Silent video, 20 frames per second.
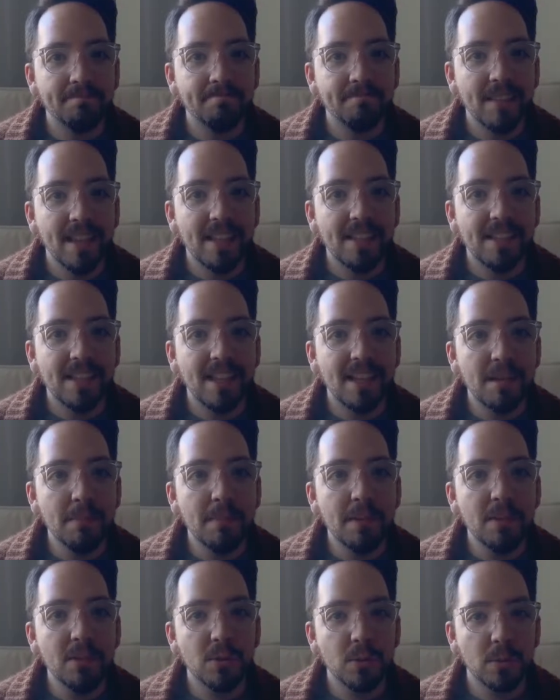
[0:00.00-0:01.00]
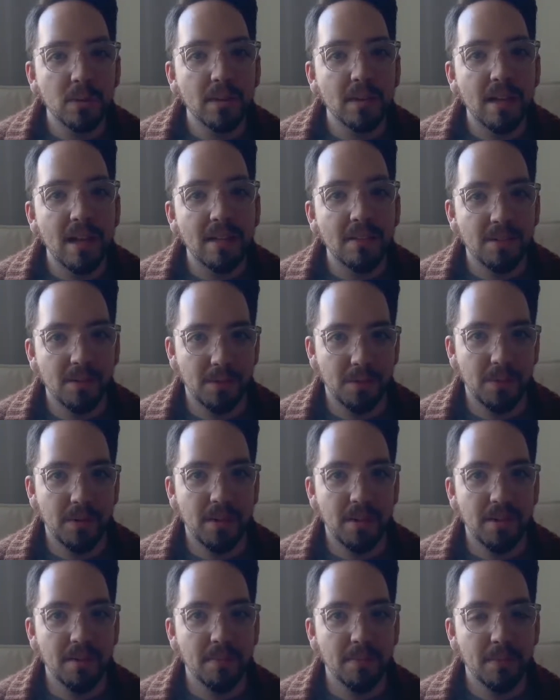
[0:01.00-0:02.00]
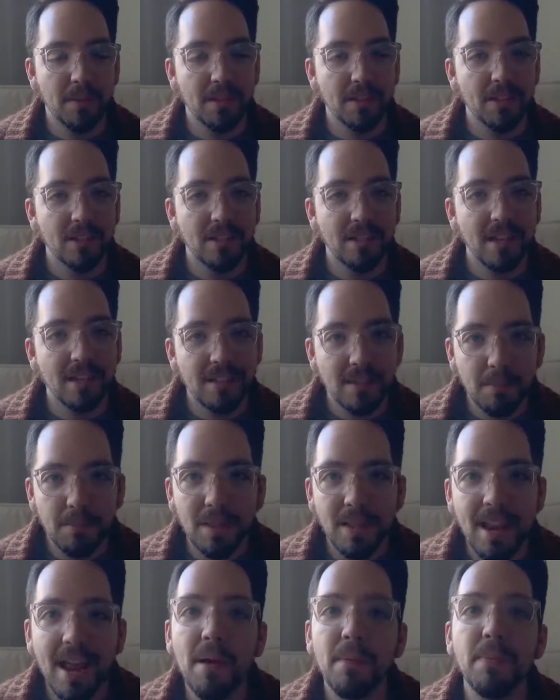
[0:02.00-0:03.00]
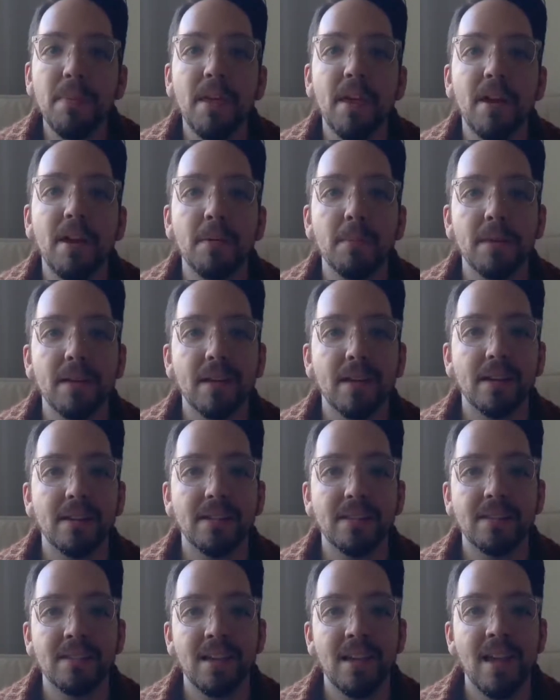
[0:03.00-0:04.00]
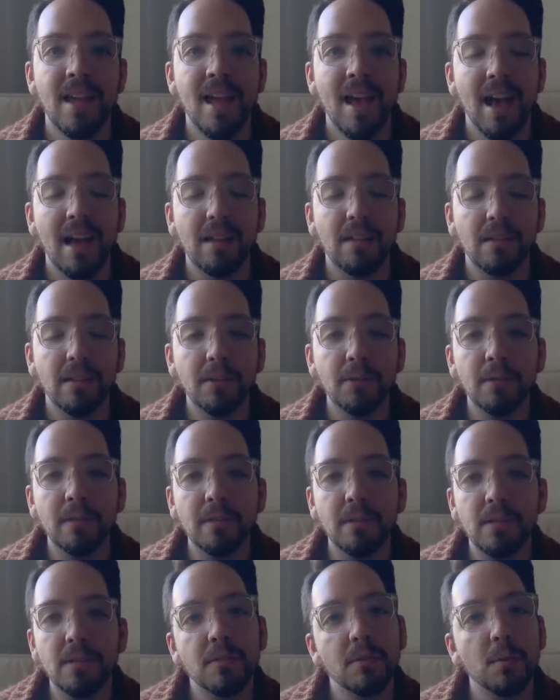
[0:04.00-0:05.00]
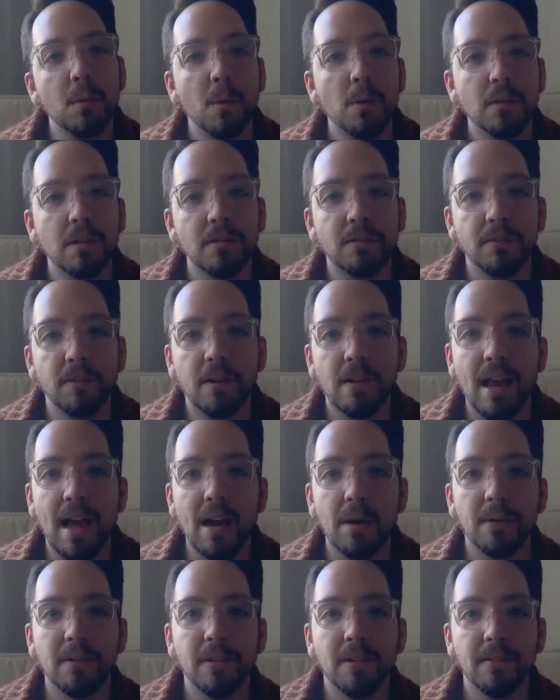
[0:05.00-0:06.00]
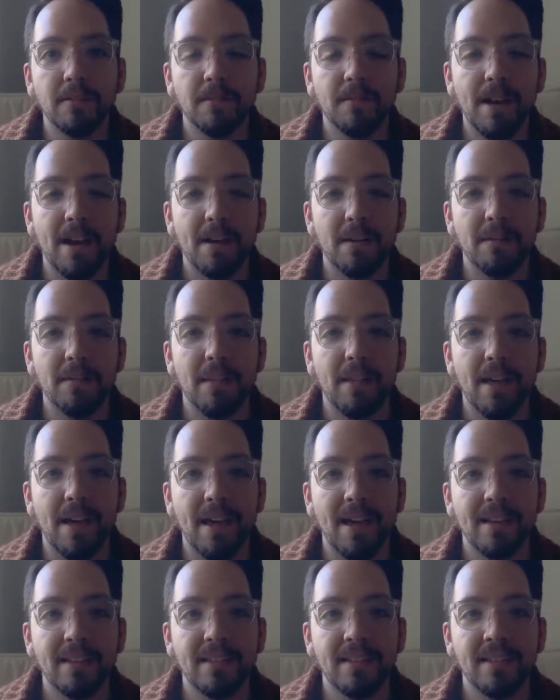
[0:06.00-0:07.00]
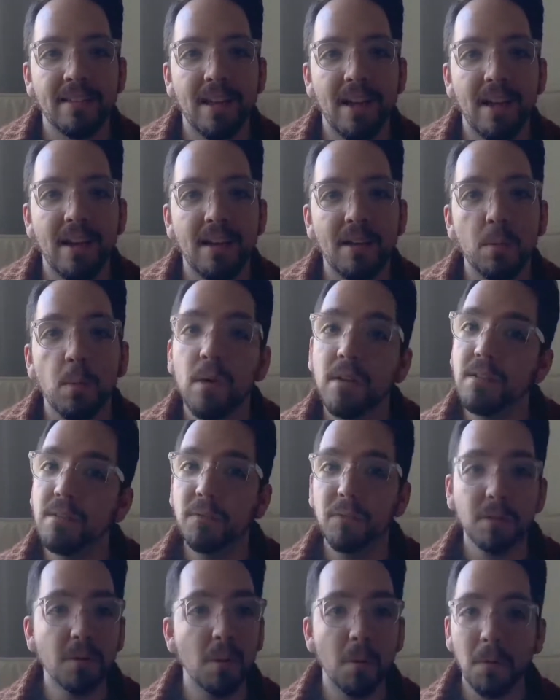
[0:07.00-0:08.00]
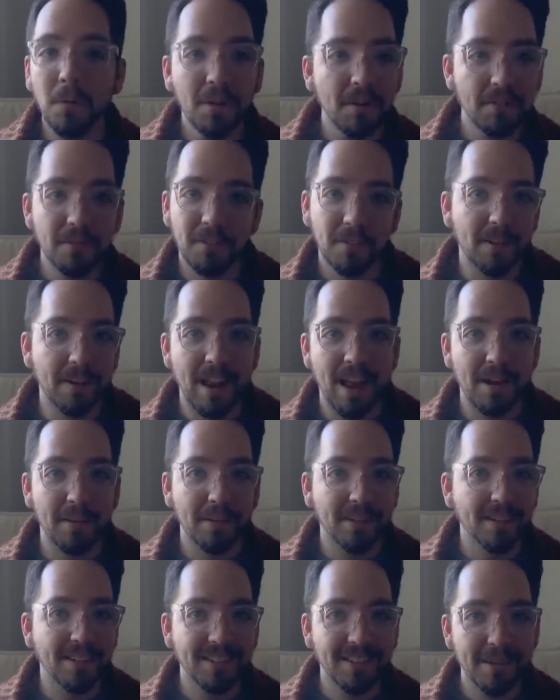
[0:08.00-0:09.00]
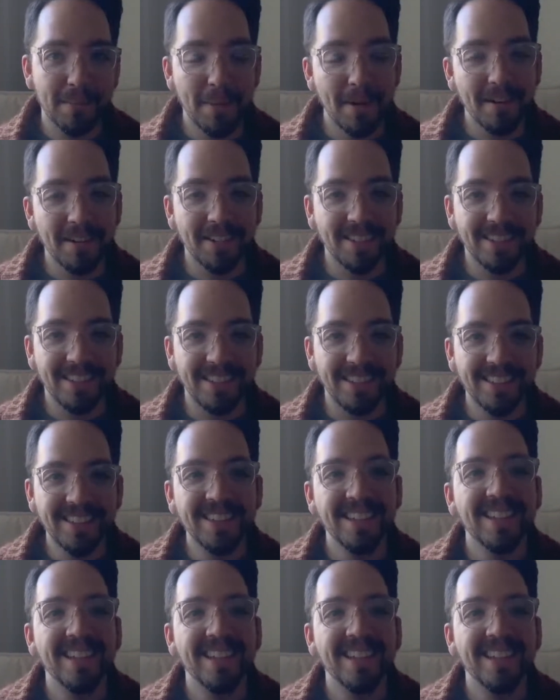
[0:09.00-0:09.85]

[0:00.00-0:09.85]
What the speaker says: it's going to be short and sweet to just get something out there because I literally just recorded for an hour and found that I wasn't recording for an hour, apparently.